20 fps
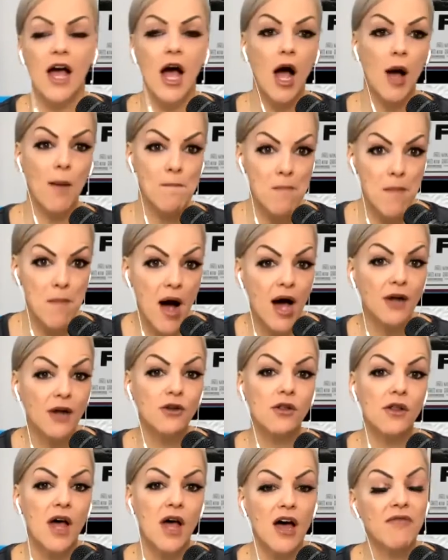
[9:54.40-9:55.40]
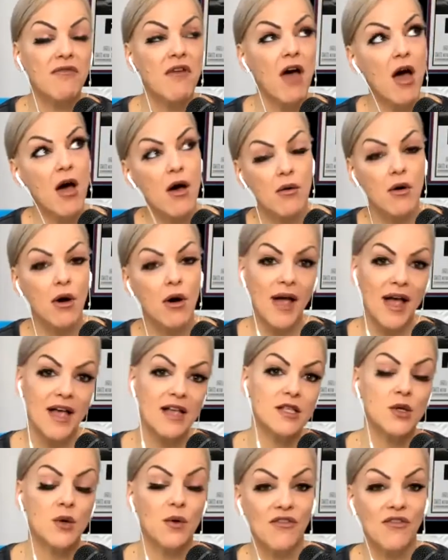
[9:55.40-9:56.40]
model of, oh, okay,
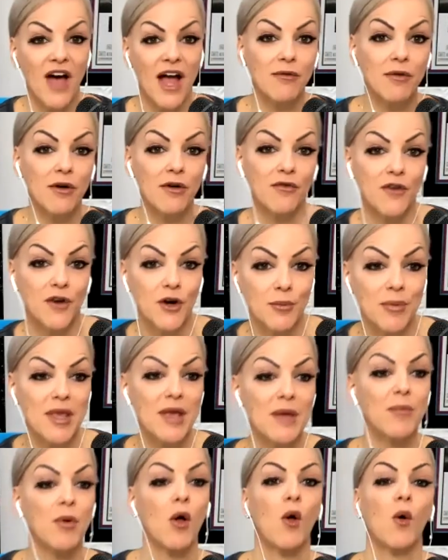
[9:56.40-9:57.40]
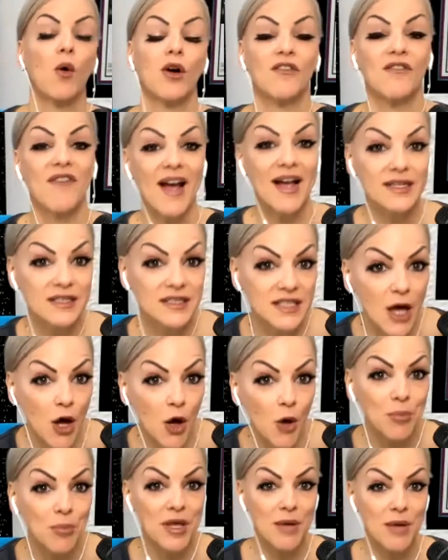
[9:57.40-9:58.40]
so if I refer people or if I
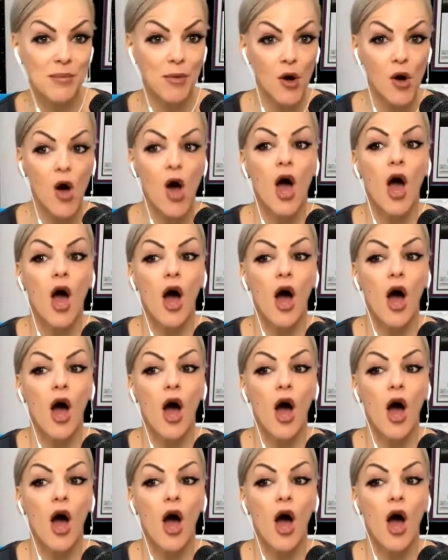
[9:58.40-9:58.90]
sell people,